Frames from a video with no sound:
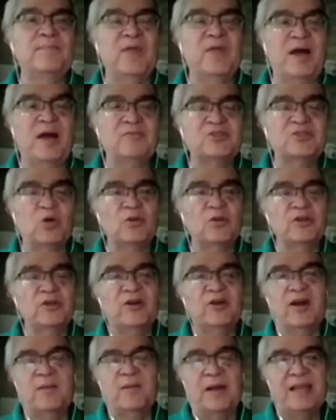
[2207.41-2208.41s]
I was holding
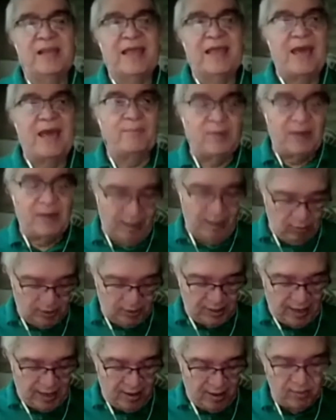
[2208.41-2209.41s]
her on my lap, and I
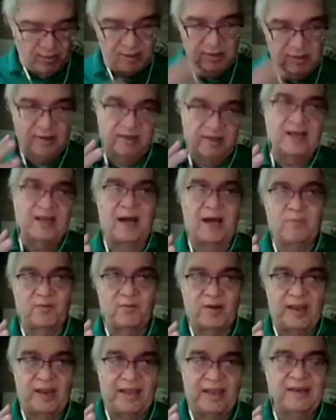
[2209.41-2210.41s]
looked down top of
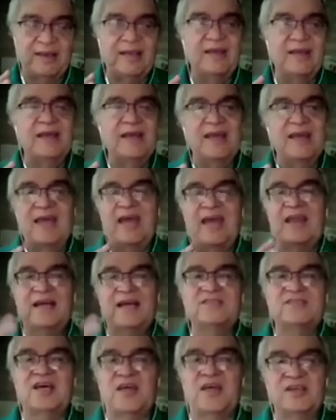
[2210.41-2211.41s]
her head, and I
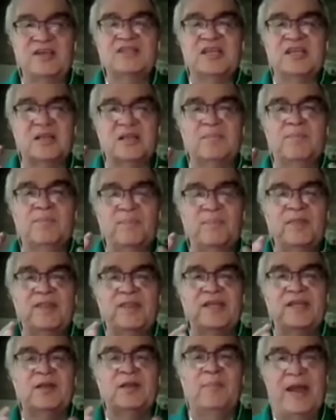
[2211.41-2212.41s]
saw this little
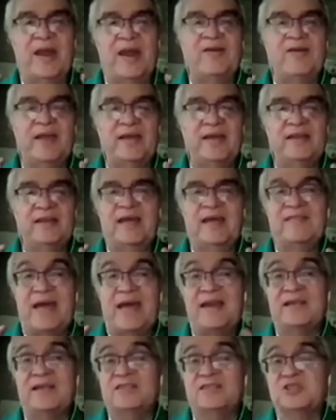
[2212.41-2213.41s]
bear head, and
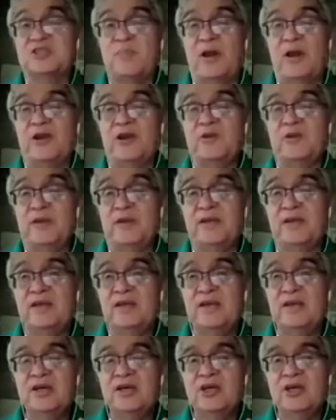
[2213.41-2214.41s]
that inspired me
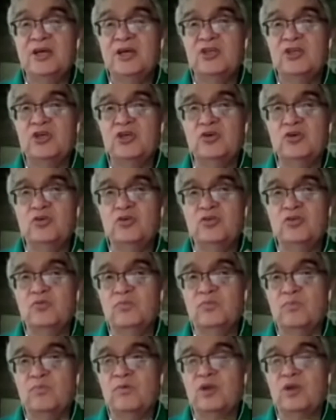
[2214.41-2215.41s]
to
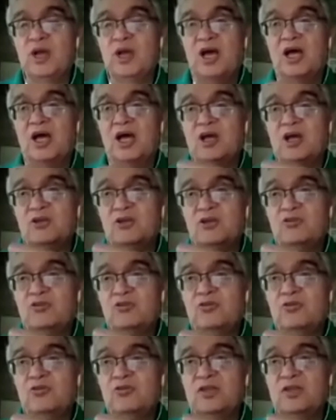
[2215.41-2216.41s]
do
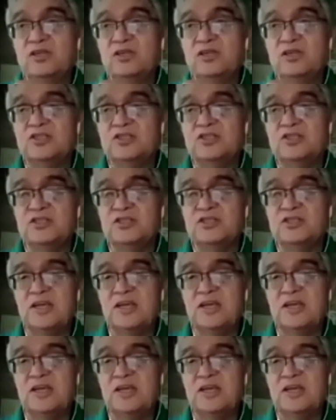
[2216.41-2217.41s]
this
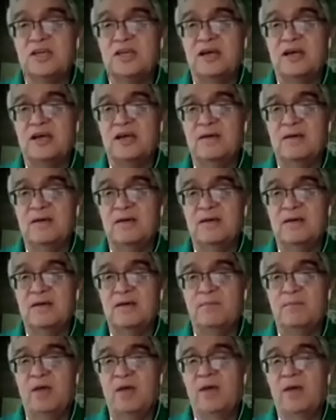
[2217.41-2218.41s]
bear artwork.
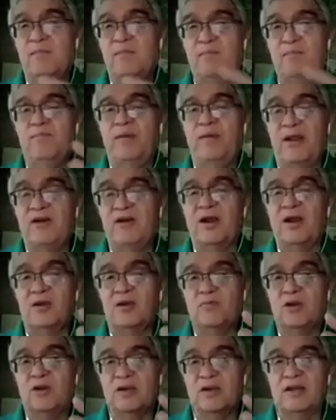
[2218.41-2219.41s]
And
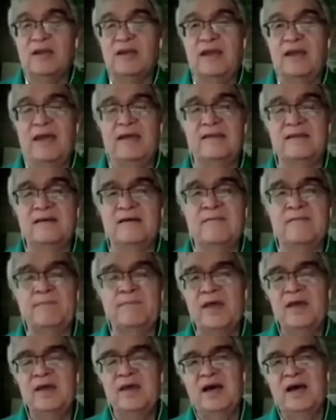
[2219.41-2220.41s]
I've done a
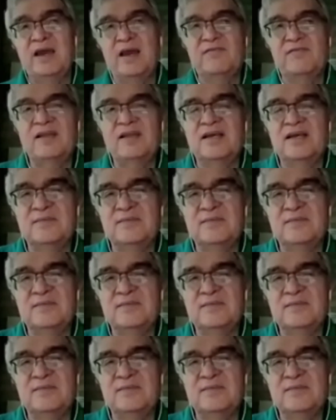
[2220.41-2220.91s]
similar